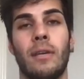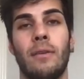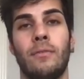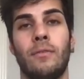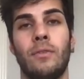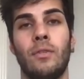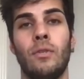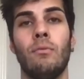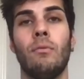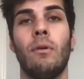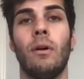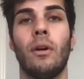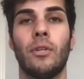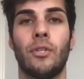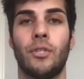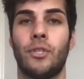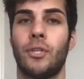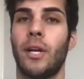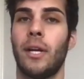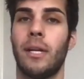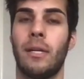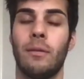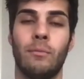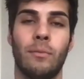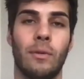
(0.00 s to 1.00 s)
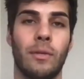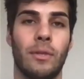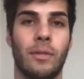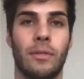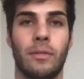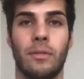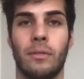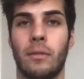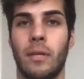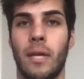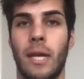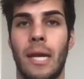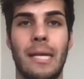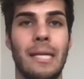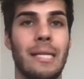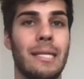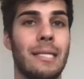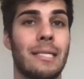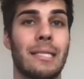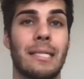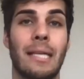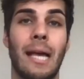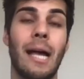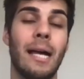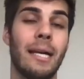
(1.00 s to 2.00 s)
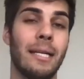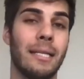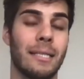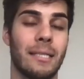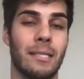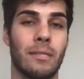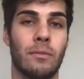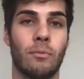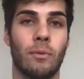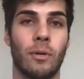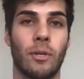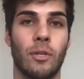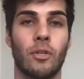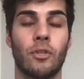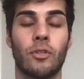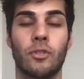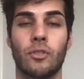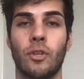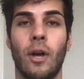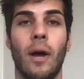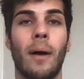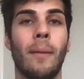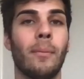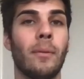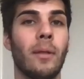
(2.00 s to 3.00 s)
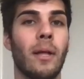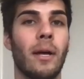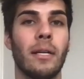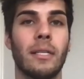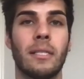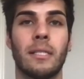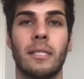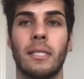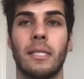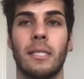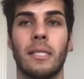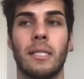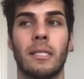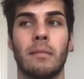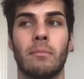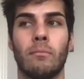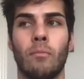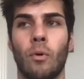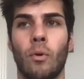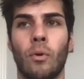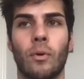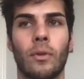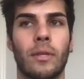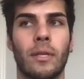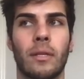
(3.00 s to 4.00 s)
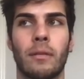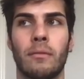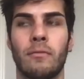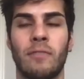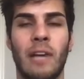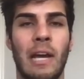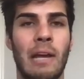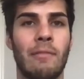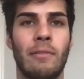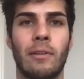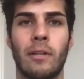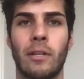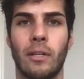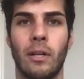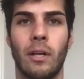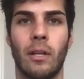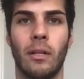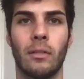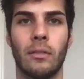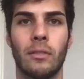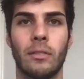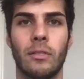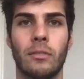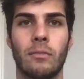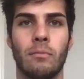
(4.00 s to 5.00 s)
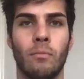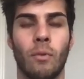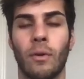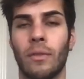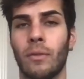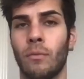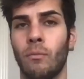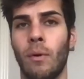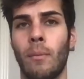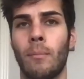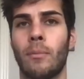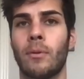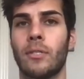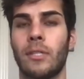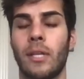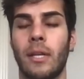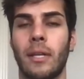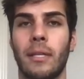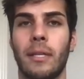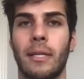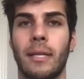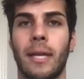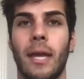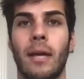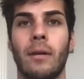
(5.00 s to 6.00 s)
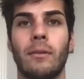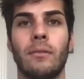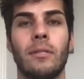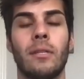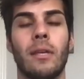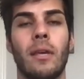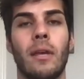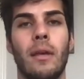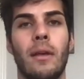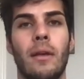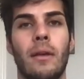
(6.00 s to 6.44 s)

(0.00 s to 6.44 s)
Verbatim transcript: If you are trading with any size where your stop loss is more than $500, more than 1% of the account,